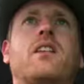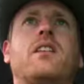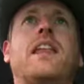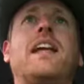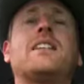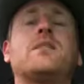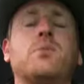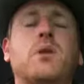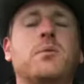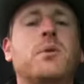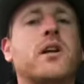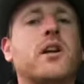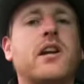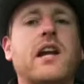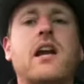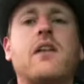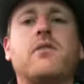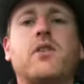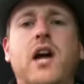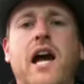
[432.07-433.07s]
that's where we're going
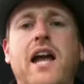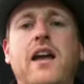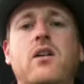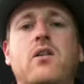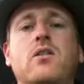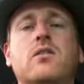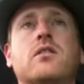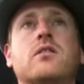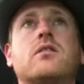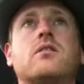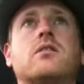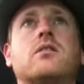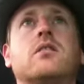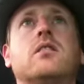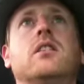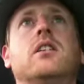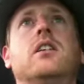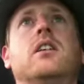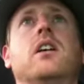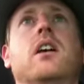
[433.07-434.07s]
to have chaos.
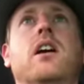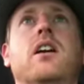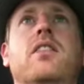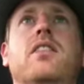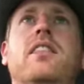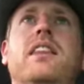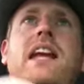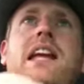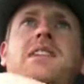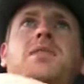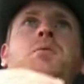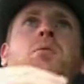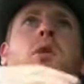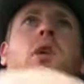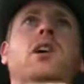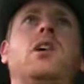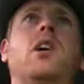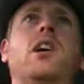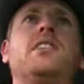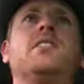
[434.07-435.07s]
And that's
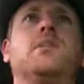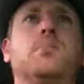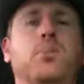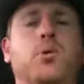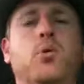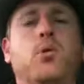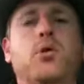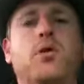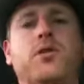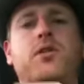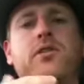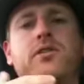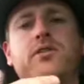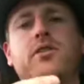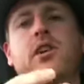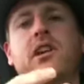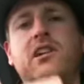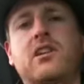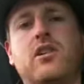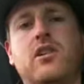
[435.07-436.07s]
why I support the
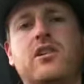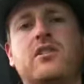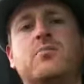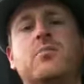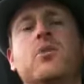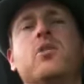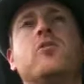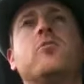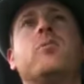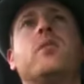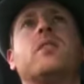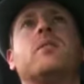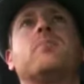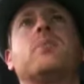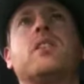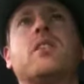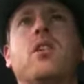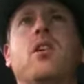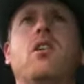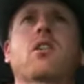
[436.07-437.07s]
Zeitgeist movement,
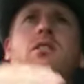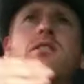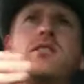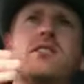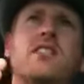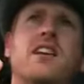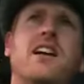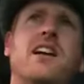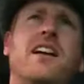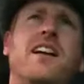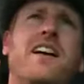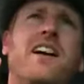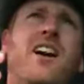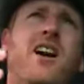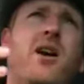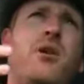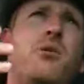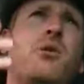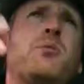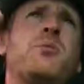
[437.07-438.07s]
because
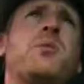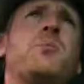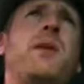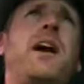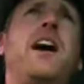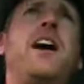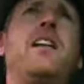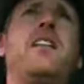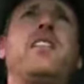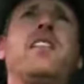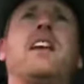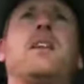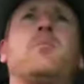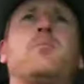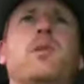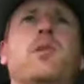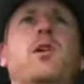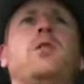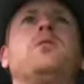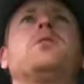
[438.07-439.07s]
I want to be part of that
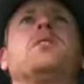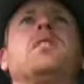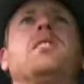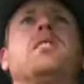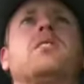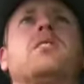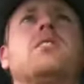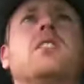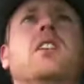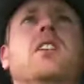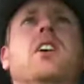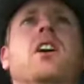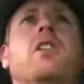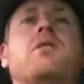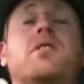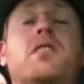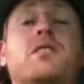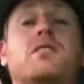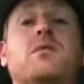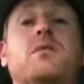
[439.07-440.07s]
process
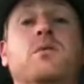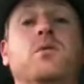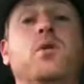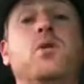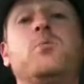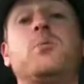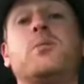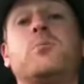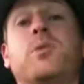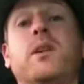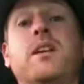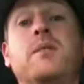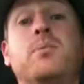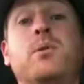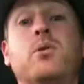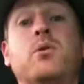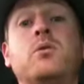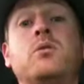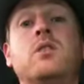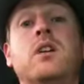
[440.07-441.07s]
of just informing
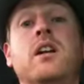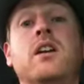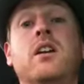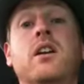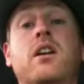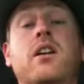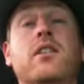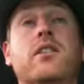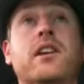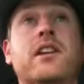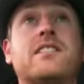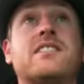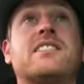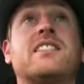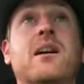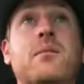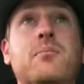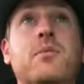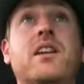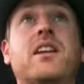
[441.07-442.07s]
people that
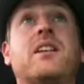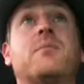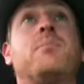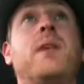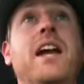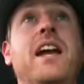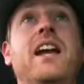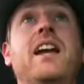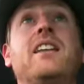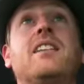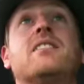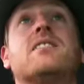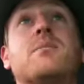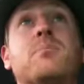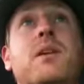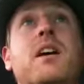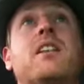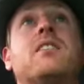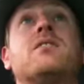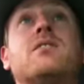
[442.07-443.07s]
something bad is
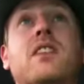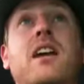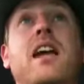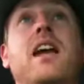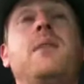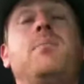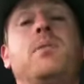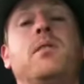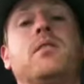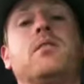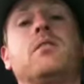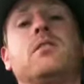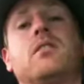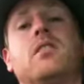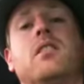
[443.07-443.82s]
about to happen.